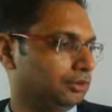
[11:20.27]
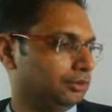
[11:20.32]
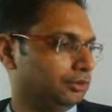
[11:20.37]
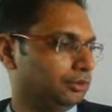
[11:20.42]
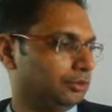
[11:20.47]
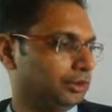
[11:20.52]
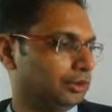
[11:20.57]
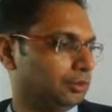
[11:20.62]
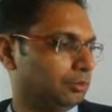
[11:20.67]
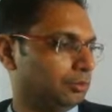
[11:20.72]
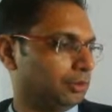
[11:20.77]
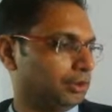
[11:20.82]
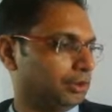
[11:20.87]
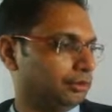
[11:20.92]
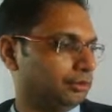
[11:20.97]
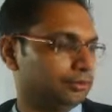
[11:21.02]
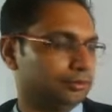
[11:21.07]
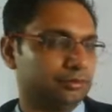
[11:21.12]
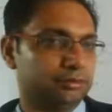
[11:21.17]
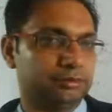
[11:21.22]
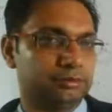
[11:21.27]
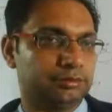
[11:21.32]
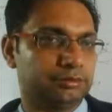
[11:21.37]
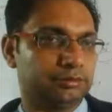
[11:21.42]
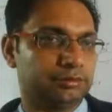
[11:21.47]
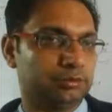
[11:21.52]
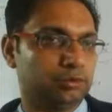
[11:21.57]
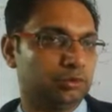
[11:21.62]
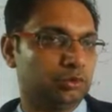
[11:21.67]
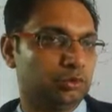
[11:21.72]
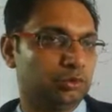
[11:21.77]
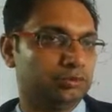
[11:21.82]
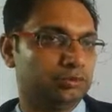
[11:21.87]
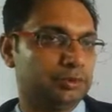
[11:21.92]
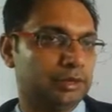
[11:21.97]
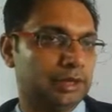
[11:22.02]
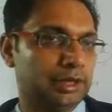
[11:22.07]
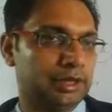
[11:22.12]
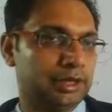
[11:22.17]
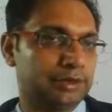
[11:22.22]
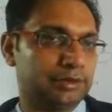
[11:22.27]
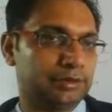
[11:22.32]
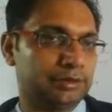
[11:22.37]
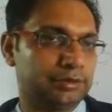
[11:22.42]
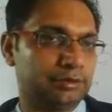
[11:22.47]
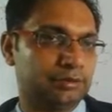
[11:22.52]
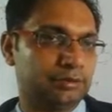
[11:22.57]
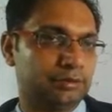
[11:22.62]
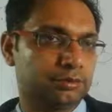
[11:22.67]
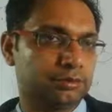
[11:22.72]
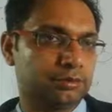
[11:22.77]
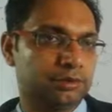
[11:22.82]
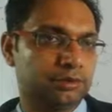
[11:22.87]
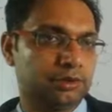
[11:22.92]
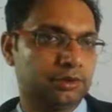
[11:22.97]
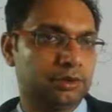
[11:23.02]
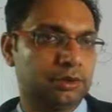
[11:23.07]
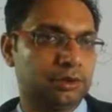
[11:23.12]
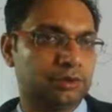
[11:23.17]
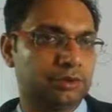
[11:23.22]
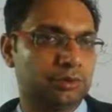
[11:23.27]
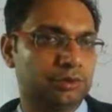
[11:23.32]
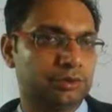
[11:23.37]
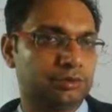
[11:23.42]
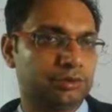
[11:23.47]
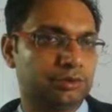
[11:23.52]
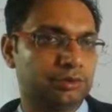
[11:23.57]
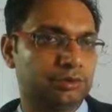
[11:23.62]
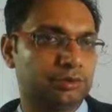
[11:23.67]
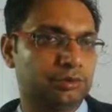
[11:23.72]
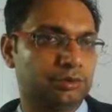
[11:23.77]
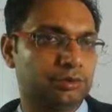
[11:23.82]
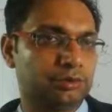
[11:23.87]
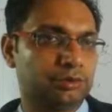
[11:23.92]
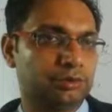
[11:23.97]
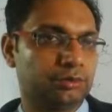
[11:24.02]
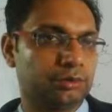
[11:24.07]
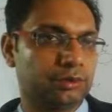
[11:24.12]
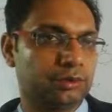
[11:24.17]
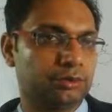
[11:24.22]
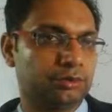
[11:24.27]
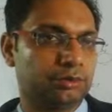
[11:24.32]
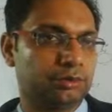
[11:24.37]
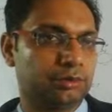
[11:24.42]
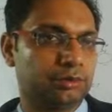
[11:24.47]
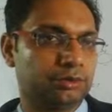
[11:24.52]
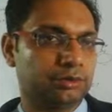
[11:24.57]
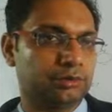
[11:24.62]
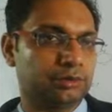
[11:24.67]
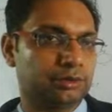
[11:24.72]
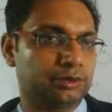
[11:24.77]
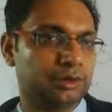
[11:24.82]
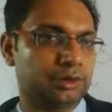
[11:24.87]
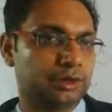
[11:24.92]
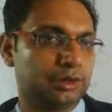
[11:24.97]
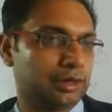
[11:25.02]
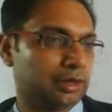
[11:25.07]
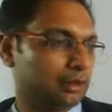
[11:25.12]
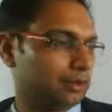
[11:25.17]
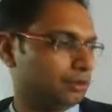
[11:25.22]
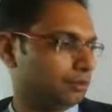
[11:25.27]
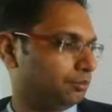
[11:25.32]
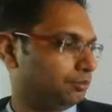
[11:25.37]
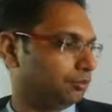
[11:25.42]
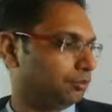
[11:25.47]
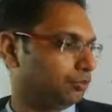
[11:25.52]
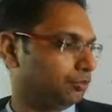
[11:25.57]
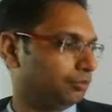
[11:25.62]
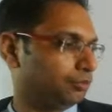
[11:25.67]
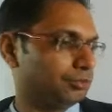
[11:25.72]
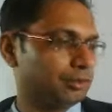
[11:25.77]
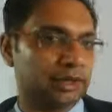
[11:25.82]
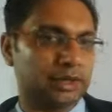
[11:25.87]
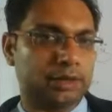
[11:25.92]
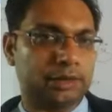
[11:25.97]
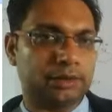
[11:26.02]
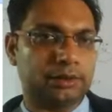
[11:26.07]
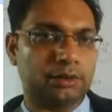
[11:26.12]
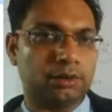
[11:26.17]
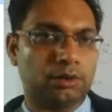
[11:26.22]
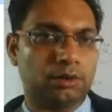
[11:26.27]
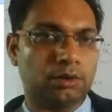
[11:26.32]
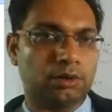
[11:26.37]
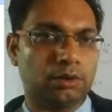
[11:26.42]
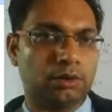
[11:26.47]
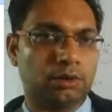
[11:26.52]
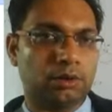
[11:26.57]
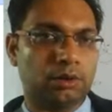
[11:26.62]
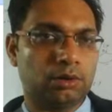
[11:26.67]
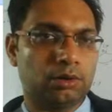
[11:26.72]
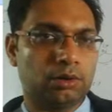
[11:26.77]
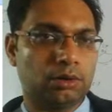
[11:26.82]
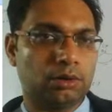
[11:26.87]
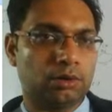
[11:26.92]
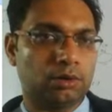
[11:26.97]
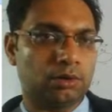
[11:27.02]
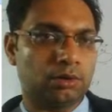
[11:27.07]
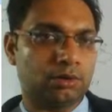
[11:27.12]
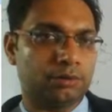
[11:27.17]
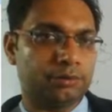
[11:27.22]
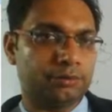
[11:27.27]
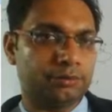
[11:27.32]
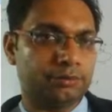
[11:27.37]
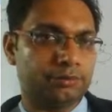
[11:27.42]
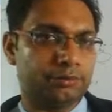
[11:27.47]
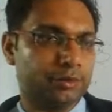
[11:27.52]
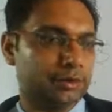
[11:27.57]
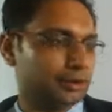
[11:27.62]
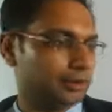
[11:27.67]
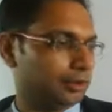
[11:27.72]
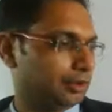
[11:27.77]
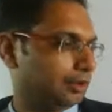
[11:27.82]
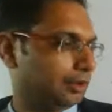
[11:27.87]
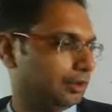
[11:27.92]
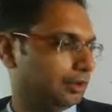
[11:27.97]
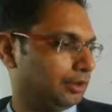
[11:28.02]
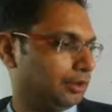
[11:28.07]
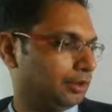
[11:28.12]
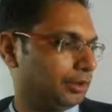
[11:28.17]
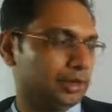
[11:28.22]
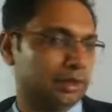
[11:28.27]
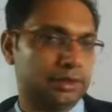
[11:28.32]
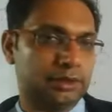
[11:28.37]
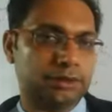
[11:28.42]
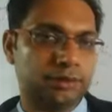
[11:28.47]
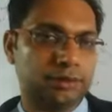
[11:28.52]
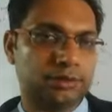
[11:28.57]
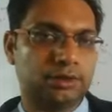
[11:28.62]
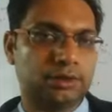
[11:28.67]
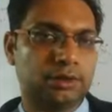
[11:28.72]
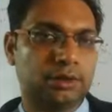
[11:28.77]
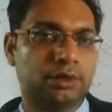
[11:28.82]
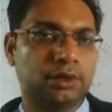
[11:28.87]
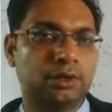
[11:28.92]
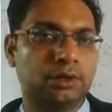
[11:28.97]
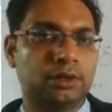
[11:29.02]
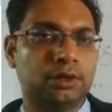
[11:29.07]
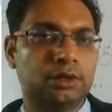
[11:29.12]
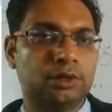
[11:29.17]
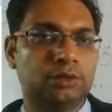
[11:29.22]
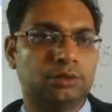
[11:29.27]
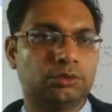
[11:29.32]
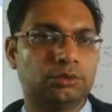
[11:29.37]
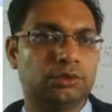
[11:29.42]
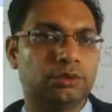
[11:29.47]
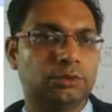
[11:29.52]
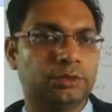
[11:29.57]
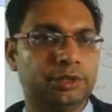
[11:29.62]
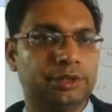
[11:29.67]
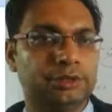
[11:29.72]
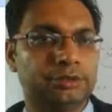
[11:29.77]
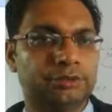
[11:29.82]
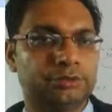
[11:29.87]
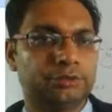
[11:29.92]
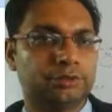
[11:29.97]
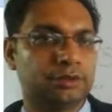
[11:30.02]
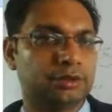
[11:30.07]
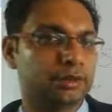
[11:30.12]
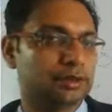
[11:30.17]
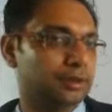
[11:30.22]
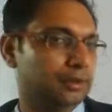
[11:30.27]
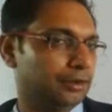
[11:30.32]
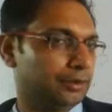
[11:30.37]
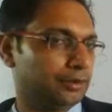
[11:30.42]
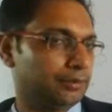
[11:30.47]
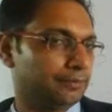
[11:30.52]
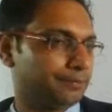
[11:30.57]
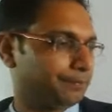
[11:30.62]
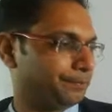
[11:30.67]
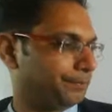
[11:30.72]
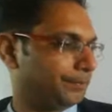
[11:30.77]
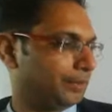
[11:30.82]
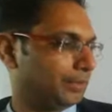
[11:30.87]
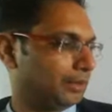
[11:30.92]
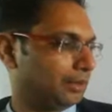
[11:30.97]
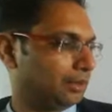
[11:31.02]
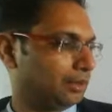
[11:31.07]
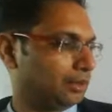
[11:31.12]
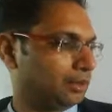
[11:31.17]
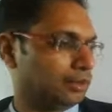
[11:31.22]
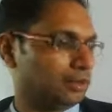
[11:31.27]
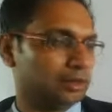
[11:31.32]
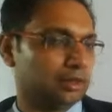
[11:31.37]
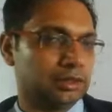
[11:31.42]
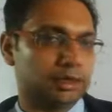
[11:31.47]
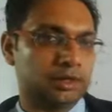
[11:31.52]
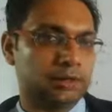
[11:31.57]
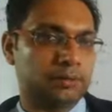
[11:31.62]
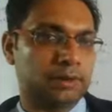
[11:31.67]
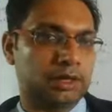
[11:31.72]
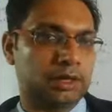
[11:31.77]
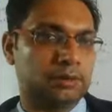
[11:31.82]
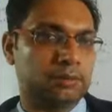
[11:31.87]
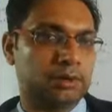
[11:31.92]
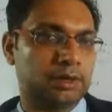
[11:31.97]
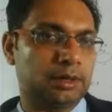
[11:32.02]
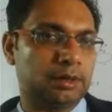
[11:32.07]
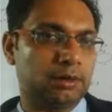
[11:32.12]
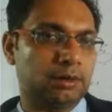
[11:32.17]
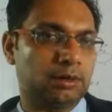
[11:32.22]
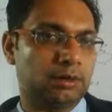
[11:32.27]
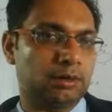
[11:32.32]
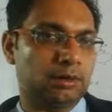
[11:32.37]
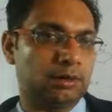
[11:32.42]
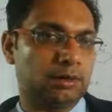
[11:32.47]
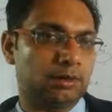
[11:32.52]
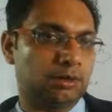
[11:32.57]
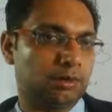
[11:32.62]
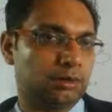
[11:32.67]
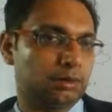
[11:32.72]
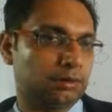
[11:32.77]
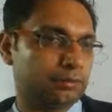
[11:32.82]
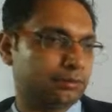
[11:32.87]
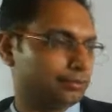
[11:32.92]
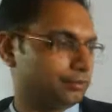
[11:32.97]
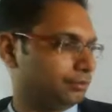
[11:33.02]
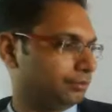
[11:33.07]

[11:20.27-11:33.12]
gentlemen, prove that. Question is on your screen now. Prove that log of 8 to the base 3 divided by log of